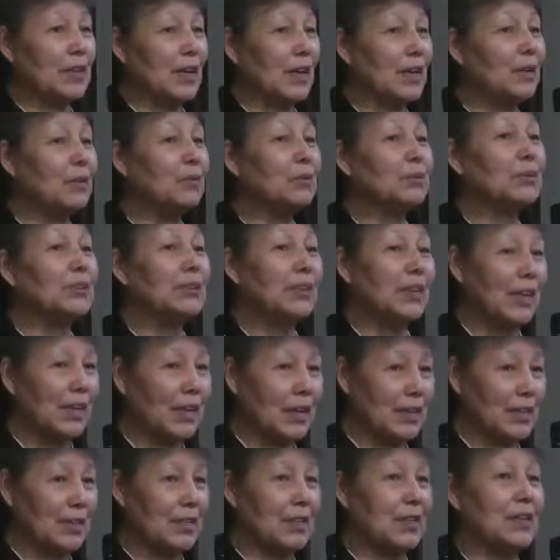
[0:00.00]
I don't see
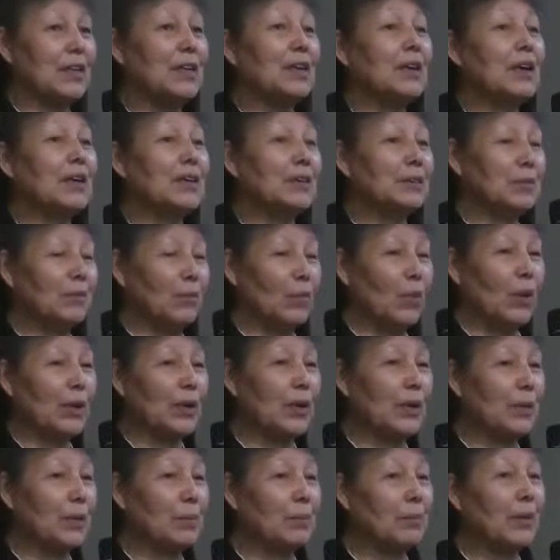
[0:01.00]
it as
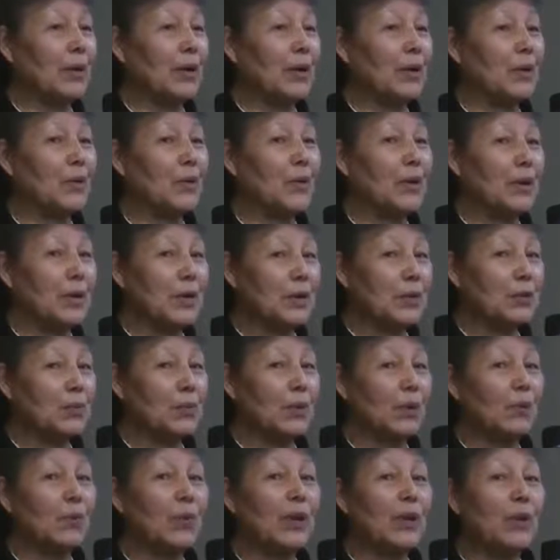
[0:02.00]
one of the priorities
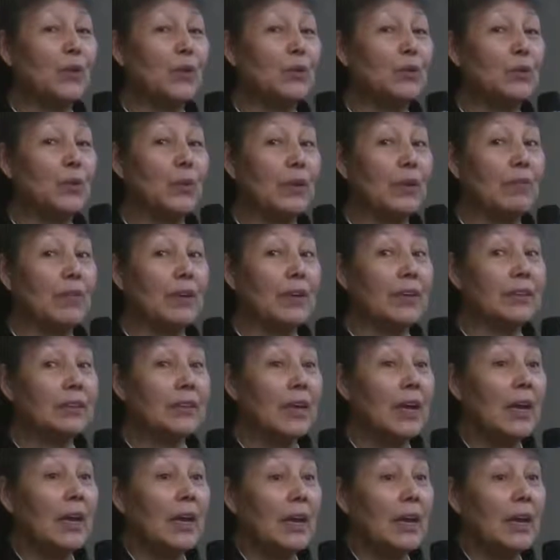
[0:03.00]
when we go to events.